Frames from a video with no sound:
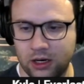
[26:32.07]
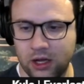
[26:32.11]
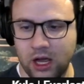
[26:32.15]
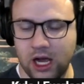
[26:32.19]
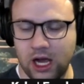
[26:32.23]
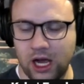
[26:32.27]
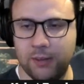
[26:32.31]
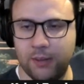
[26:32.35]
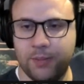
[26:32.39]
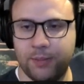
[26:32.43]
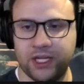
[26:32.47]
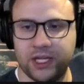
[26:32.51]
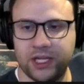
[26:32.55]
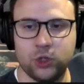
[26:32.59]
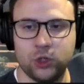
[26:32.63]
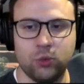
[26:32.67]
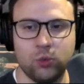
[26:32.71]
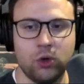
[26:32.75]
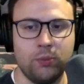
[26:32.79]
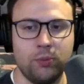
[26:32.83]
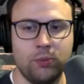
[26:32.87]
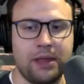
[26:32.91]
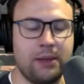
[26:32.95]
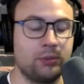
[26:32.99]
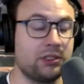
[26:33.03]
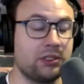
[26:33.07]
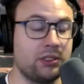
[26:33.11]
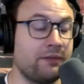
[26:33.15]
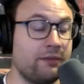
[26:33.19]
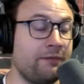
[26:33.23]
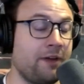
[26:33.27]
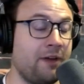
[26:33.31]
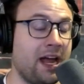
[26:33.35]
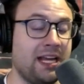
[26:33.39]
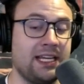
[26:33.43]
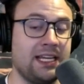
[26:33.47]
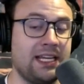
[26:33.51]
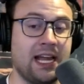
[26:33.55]
But you will be able to
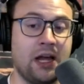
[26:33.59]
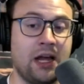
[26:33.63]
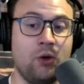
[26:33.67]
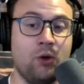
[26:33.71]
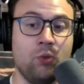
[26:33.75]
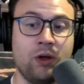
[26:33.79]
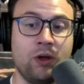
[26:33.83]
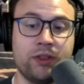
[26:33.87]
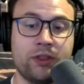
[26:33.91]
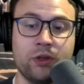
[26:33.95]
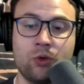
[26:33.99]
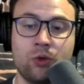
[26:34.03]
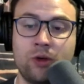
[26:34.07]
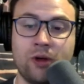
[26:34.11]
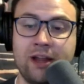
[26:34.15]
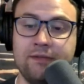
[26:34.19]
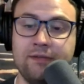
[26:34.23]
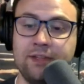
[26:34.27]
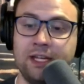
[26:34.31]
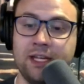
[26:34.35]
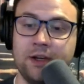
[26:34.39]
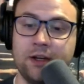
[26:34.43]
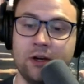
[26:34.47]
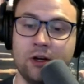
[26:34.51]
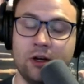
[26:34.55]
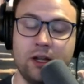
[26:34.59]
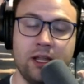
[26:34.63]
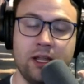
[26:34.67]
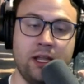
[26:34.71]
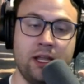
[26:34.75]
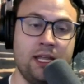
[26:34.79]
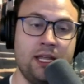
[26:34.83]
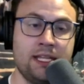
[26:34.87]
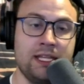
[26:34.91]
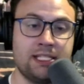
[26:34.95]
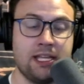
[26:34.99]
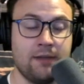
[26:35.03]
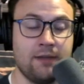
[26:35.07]
find out what the Grave Digger
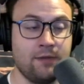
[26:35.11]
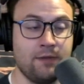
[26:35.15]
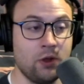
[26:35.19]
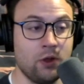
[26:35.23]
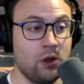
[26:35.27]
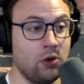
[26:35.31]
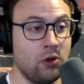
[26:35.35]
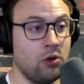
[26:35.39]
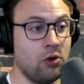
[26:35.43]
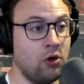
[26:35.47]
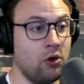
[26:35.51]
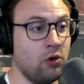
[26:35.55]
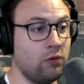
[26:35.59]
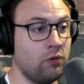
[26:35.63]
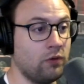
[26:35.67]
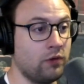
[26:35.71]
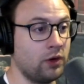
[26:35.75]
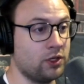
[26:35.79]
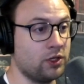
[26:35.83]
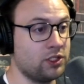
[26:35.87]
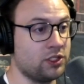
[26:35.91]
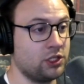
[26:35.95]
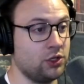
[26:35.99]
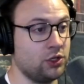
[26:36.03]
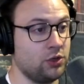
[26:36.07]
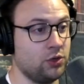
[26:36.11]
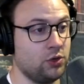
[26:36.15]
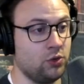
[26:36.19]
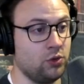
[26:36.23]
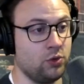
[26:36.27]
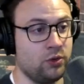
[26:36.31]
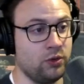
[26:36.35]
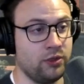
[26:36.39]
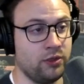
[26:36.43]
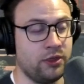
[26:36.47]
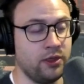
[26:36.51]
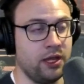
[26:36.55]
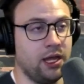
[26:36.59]
is if you go over
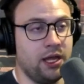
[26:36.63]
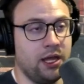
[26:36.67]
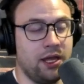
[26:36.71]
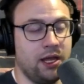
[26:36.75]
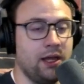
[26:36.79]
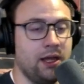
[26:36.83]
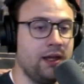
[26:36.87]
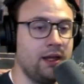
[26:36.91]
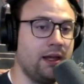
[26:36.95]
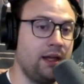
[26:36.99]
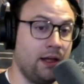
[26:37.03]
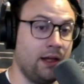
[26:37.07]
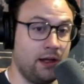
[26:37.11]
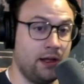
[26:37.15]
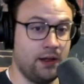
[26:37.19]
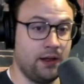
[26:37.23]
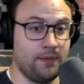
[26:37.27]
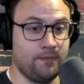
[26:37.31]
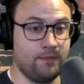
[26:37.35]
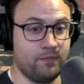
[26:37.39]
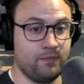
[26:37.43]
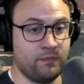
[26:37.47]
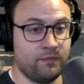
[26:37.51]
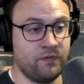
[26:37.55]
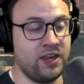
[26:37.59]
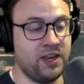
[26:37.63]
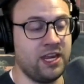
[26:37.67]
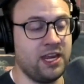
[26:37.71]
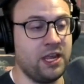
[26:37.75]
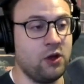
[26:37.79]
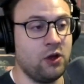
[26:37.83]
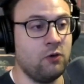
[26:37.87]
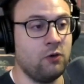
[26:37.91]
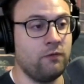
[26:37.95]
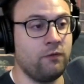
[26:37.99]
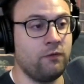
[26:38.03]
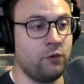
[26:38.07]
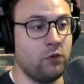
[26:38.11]
to the
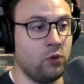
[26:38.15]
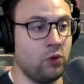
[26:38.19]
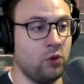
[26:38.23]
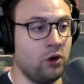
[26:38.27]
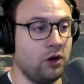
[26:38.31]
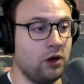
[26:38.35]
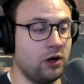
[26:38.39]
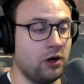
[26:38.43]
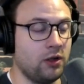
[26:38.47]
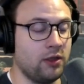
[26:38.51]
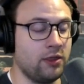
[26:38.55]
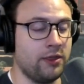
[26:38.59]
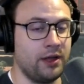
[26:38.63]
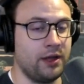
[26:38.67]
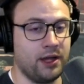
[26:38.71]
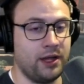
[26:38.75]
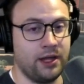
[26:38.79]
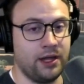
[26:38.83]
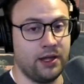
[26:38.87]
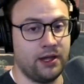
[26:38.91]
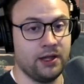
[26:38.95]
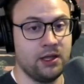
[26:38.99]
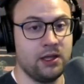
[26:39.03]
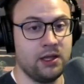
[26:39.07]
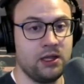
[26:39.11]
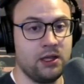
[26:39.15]
video for the